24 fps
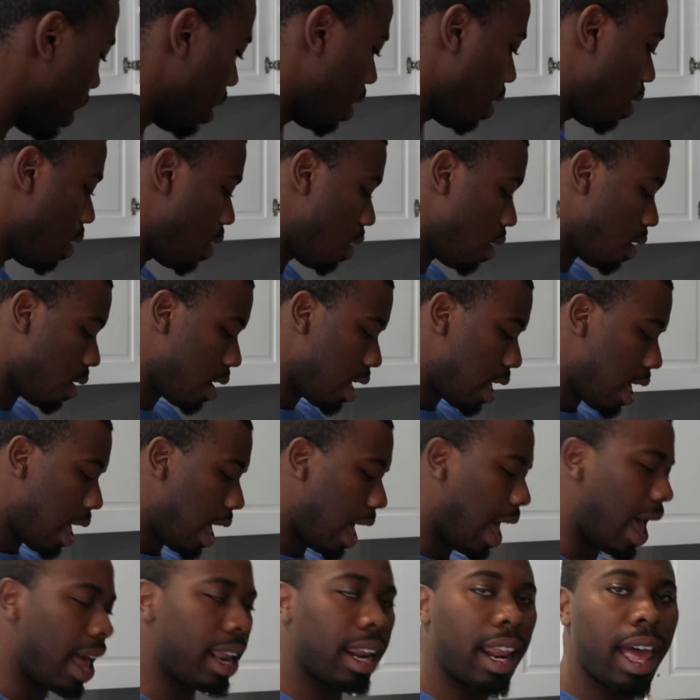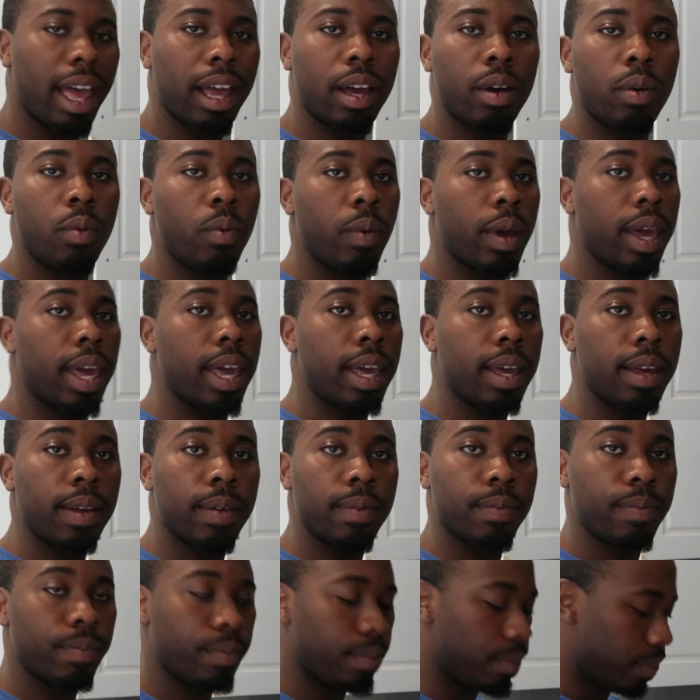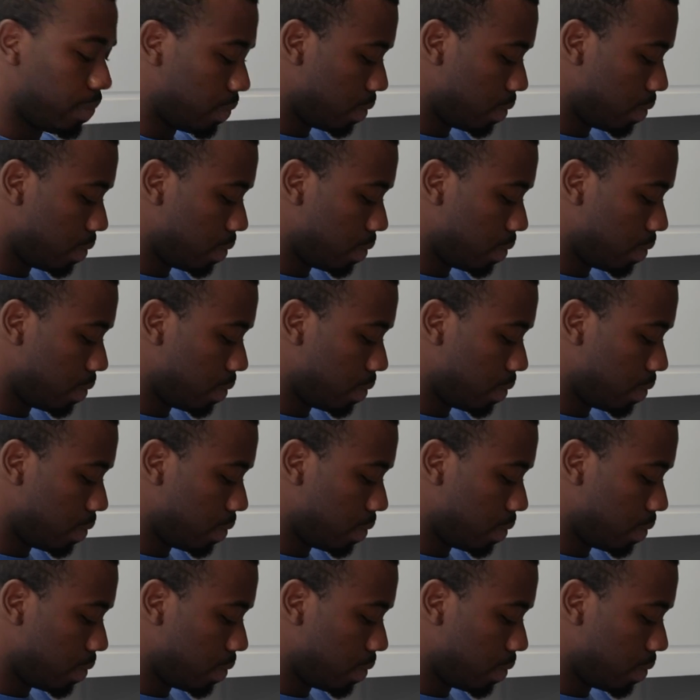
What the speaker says: long. I like a wing.